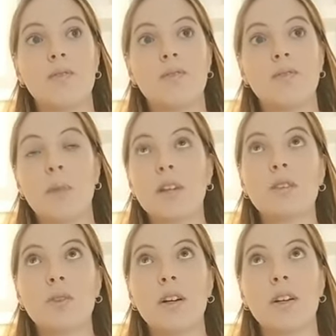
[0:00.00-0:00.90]

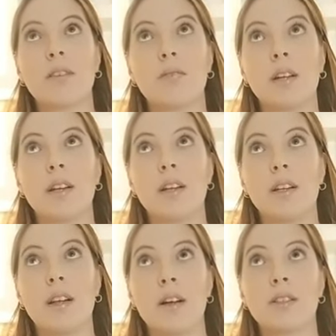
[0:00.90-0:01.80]
Patois is really
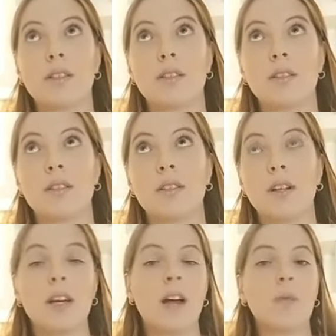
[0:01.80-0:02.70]
not,
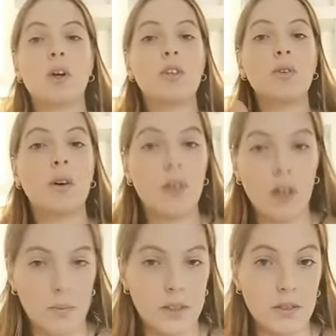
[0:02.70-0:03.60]
I'm going to do a whole
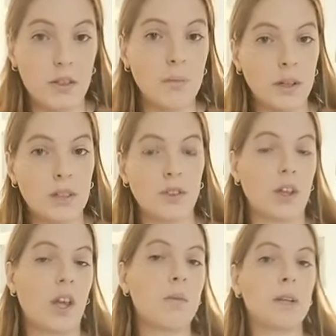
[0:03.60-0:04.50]
episode on Patois,
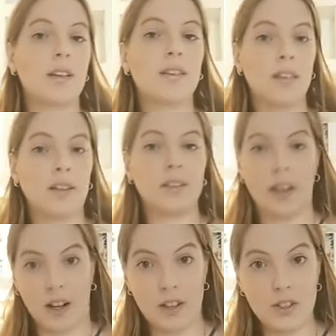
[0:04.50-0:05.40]
okay? But it's not
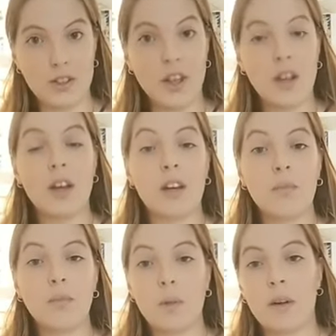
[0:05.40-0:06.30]
English.
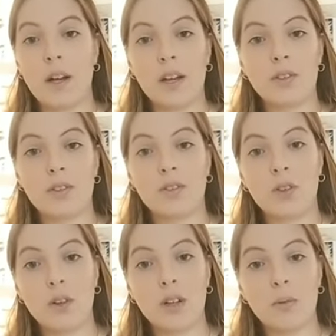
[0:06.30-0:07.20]
People like to
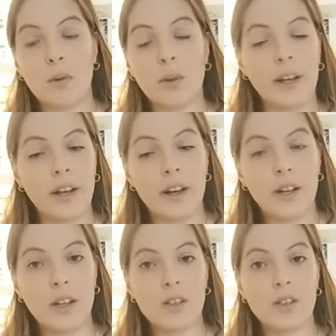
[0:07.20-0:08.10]
call it broken
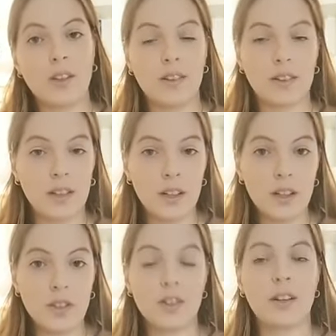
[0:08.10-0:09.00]
English. It's not
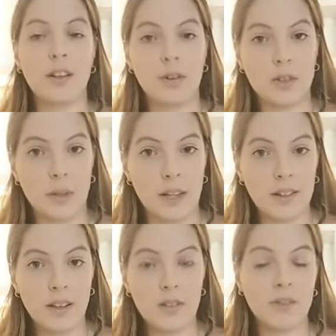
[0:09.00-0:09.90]
English. It's a language by
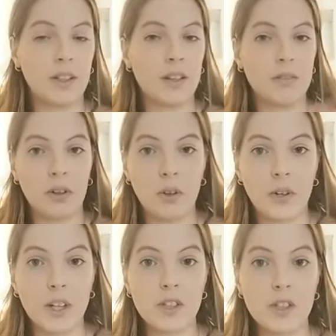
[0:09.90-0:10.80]
itself. It needs
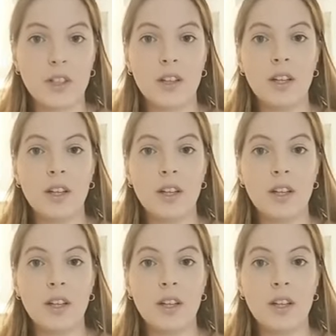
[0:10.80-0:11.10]
recognition.